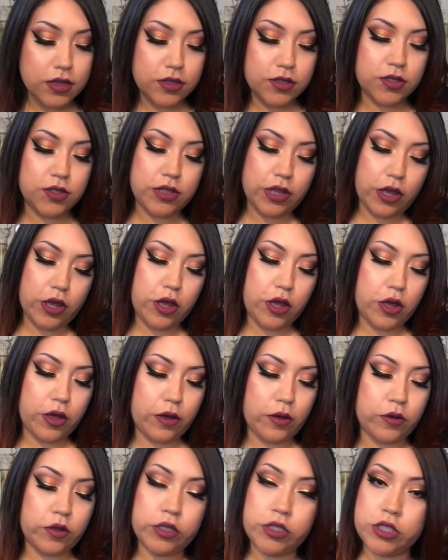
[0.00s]

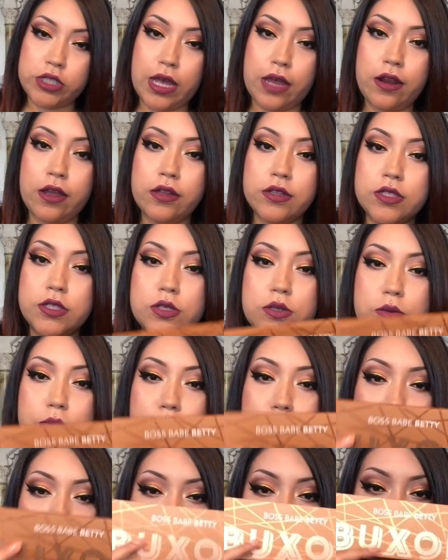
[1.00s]
So shout out to
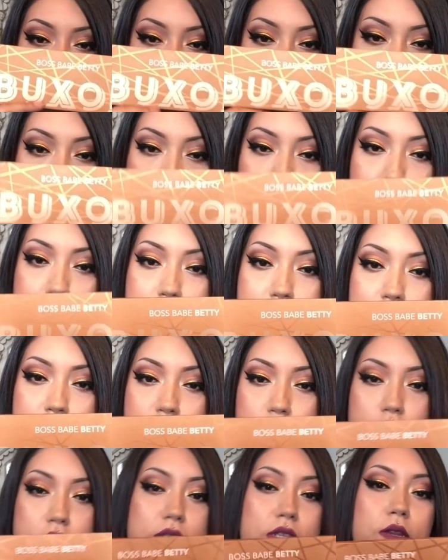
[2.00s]
Buxom Cosmetics
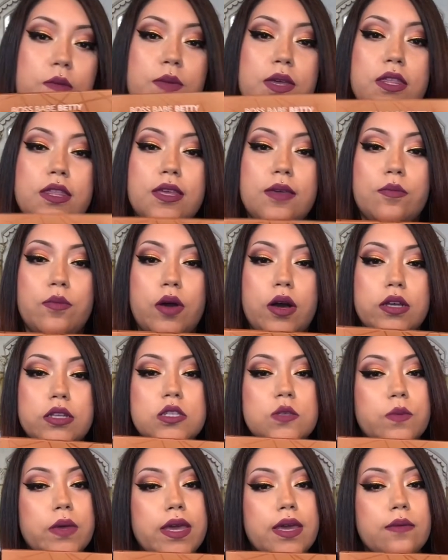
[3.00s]
for sending me the
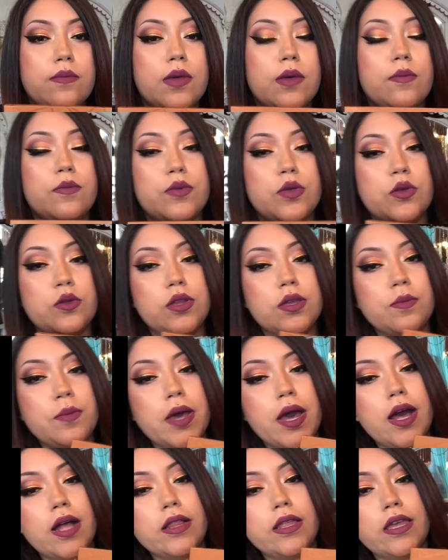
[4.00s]
Boss Babe Beauty
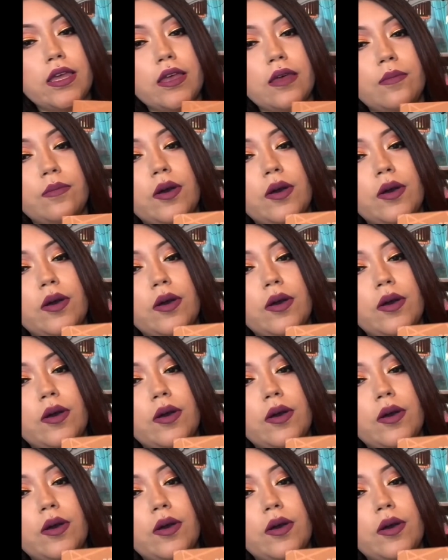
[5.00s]
palette,